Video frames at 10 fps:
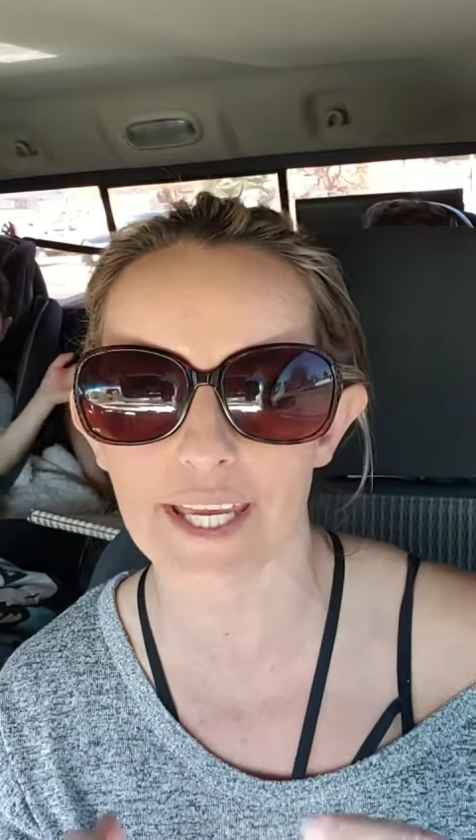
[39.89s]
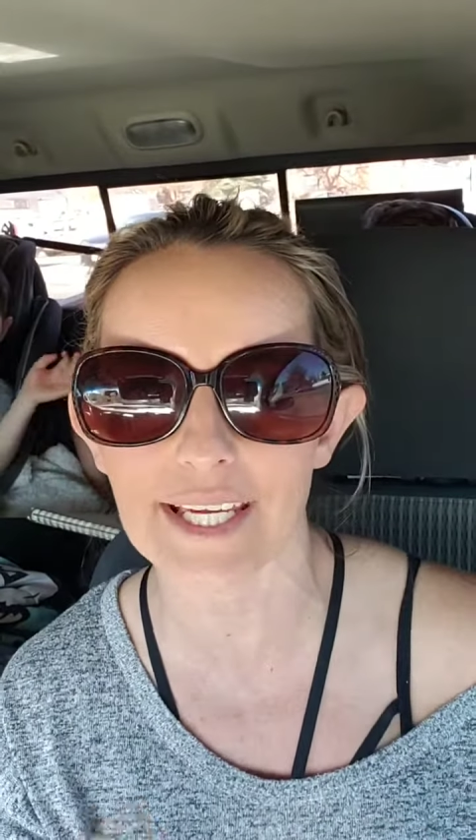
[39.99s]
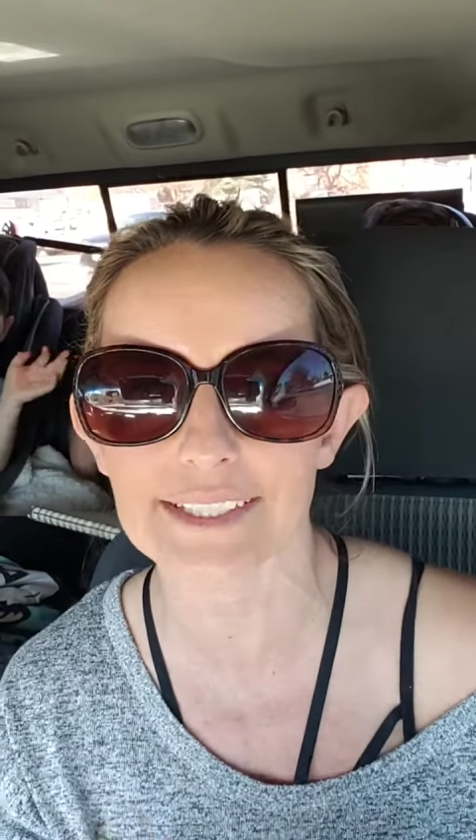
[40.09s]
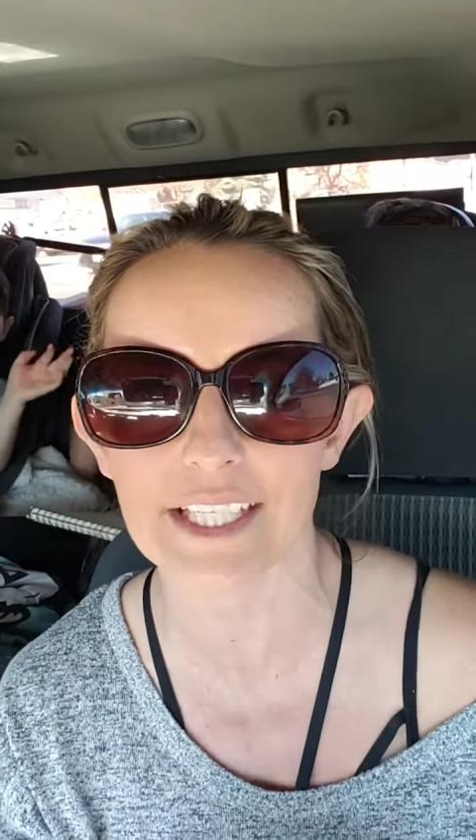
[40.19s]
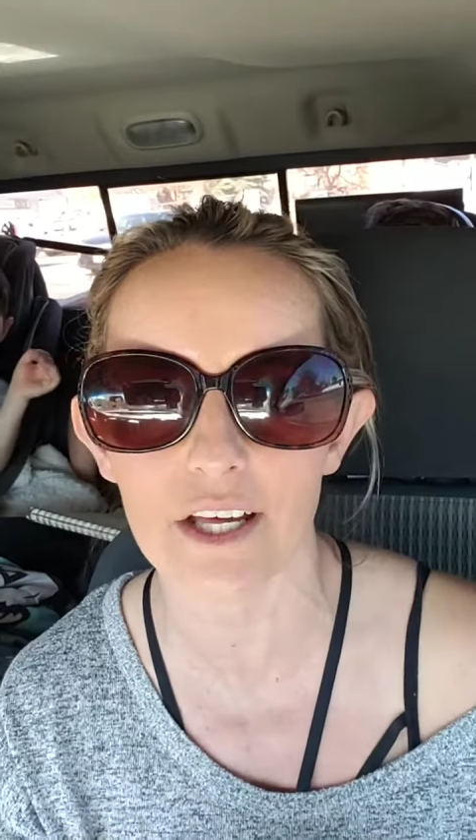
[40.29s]
I
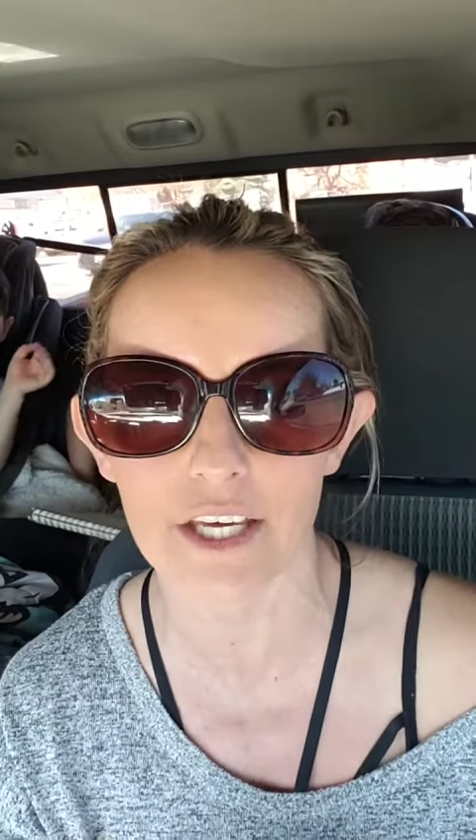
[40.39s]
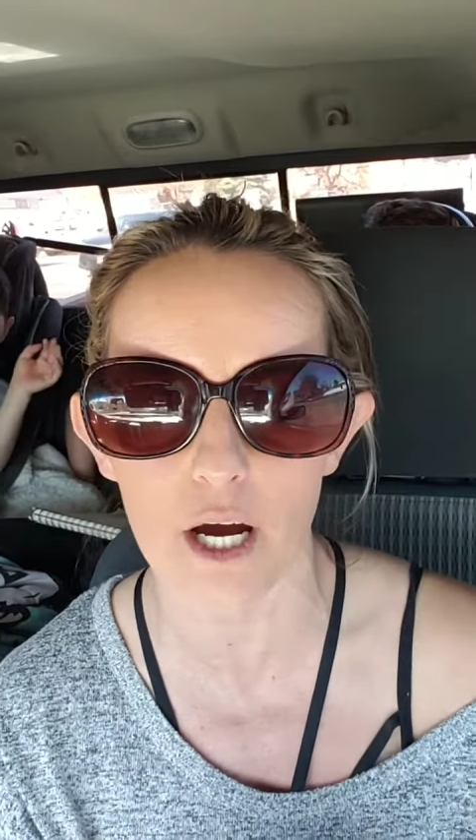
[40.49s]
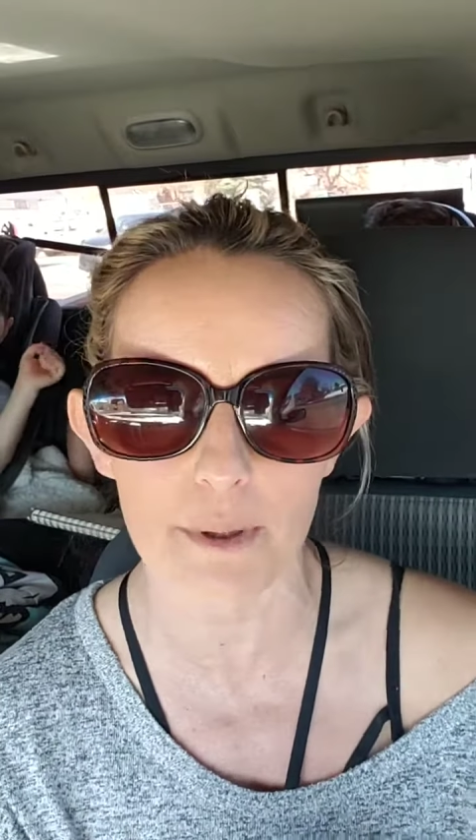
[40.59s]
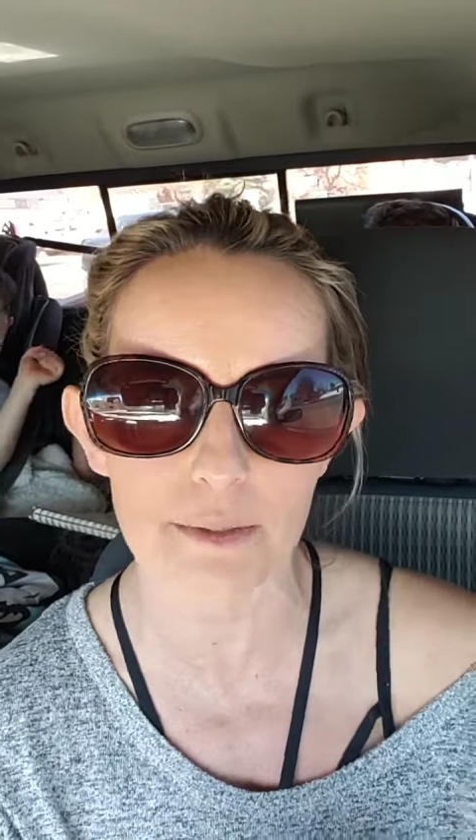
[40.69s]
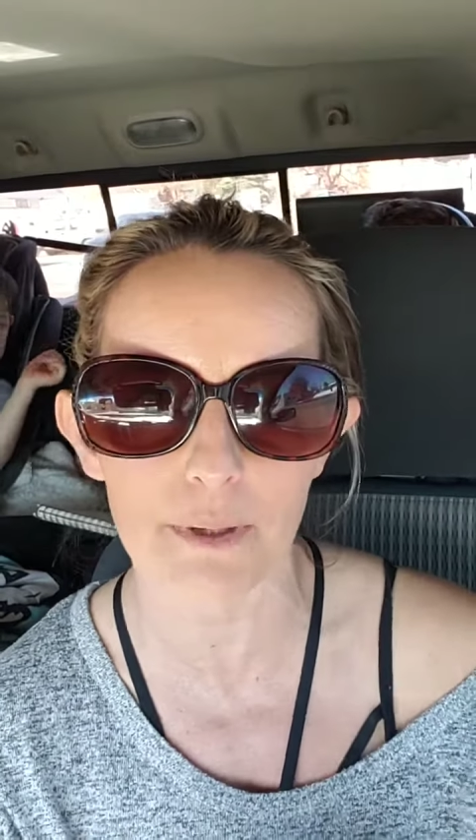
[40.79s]
can't see all the
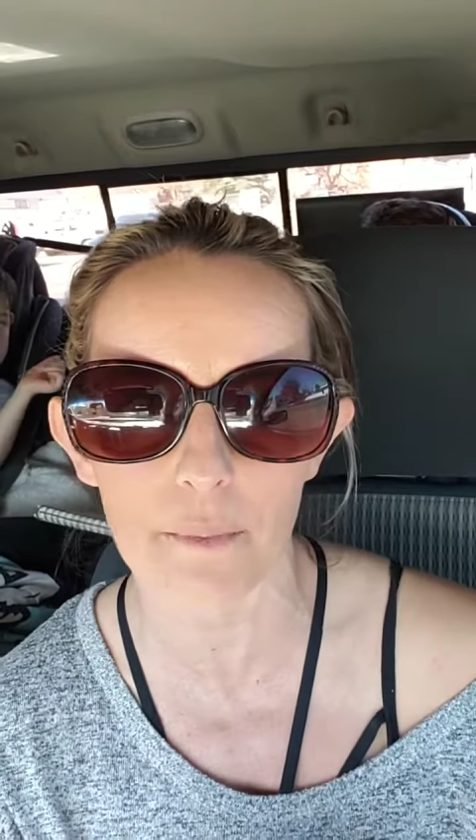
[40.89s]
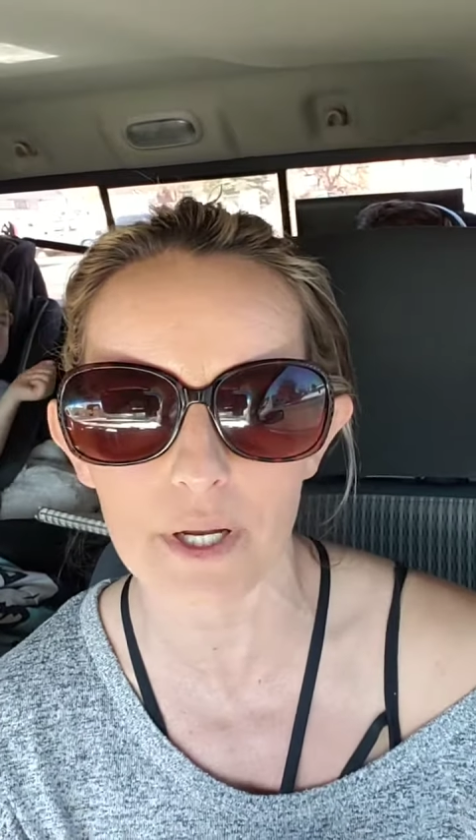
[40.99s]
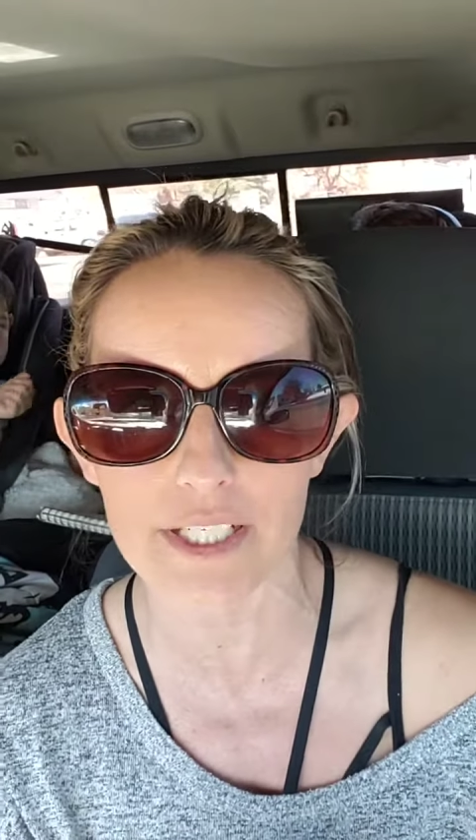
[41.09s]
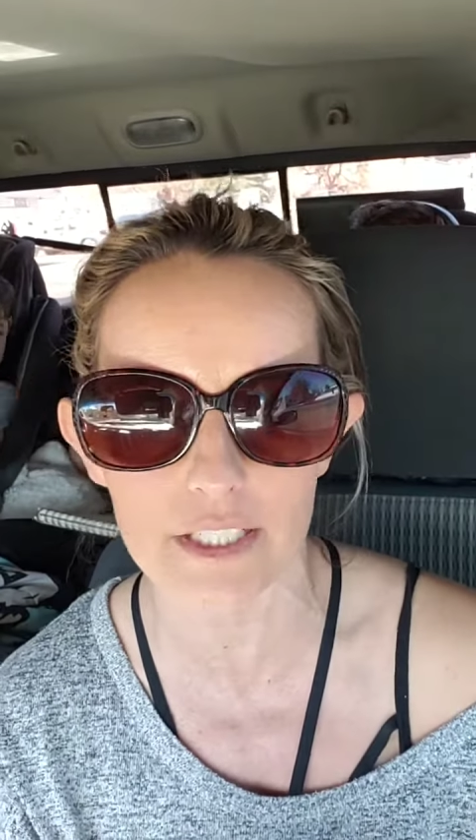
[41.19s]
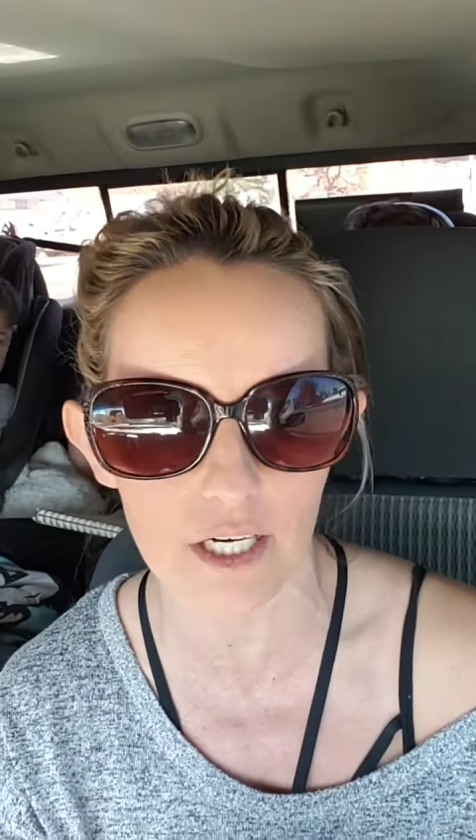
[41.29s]
comments, but I
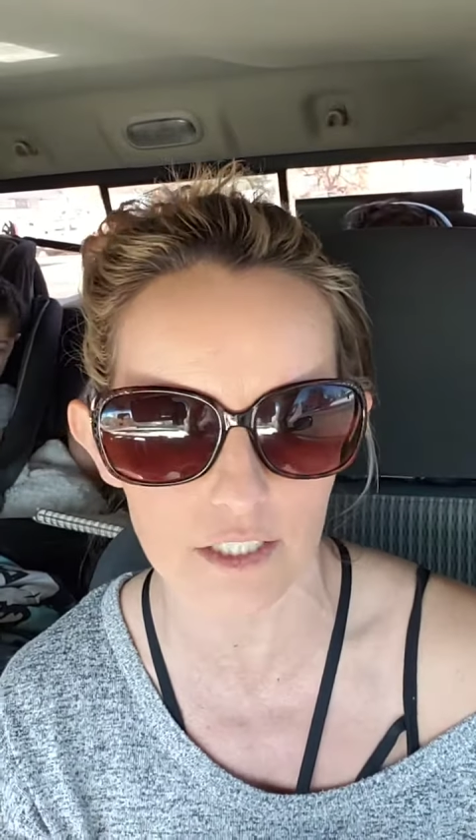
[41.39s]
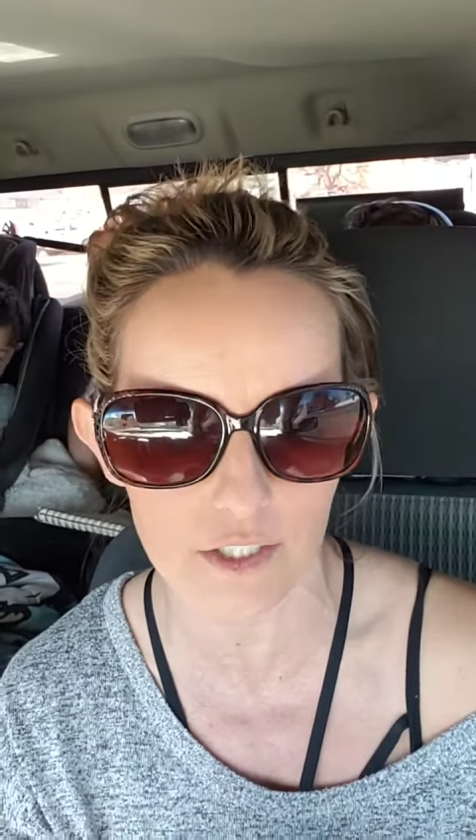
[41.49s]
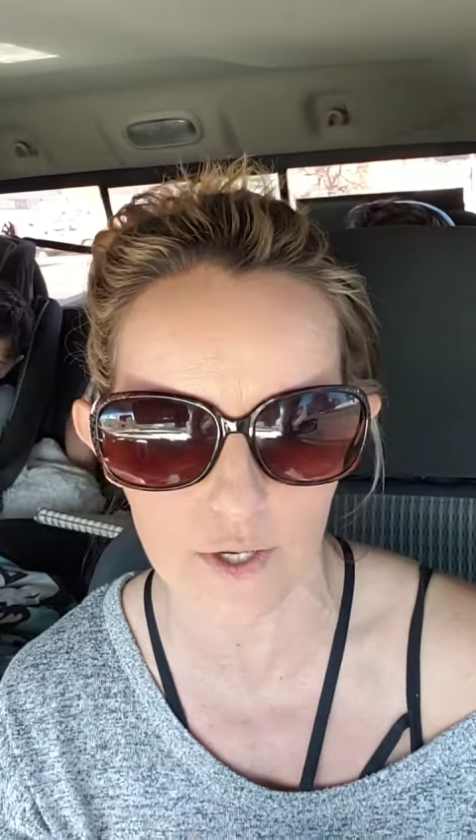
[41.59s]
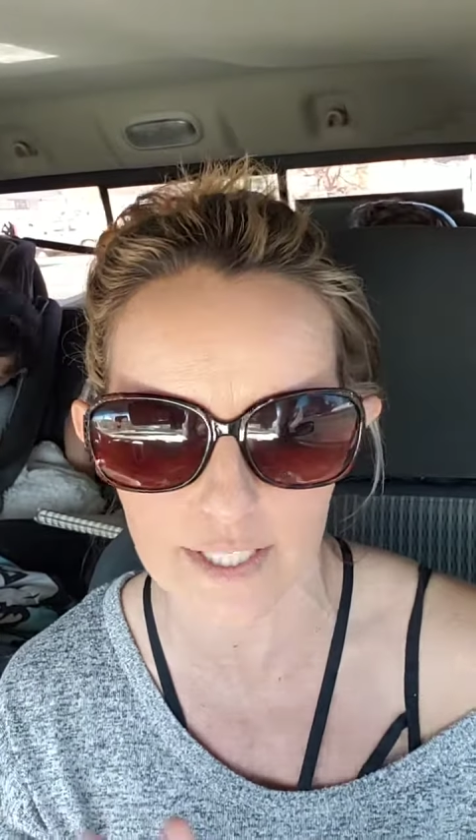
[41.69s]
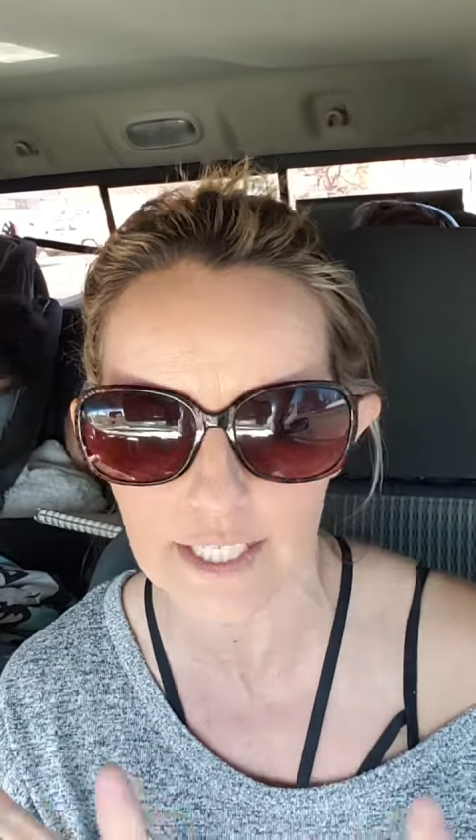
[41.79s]
wanted to talk
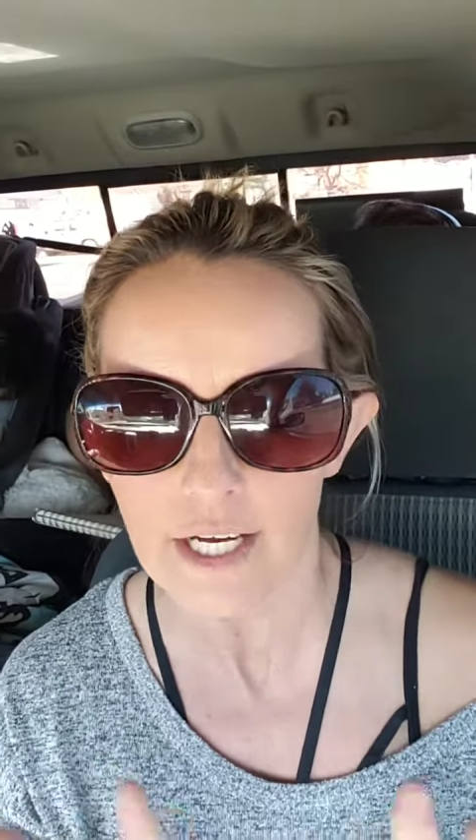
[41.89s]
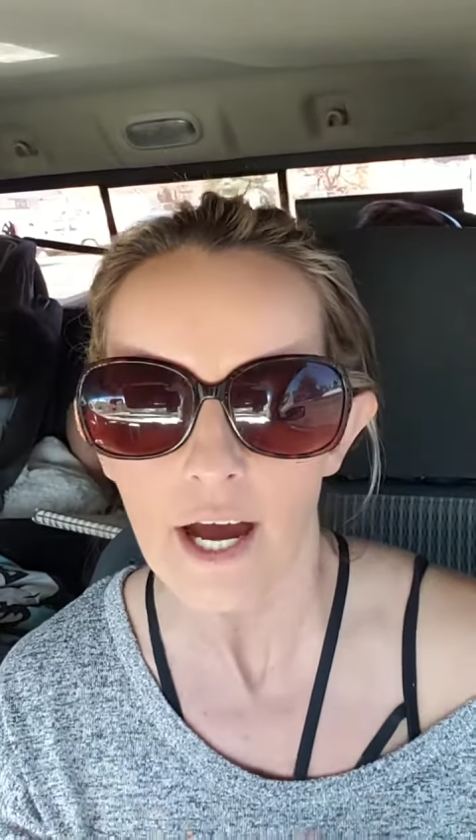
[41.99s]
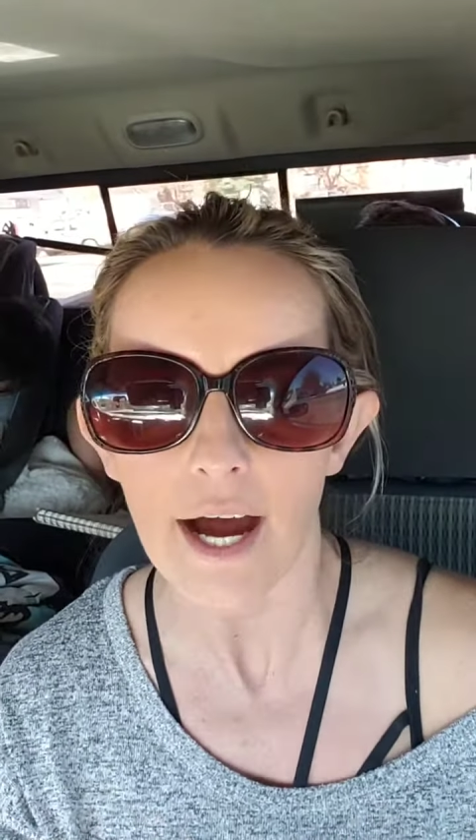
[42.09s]
to you guys.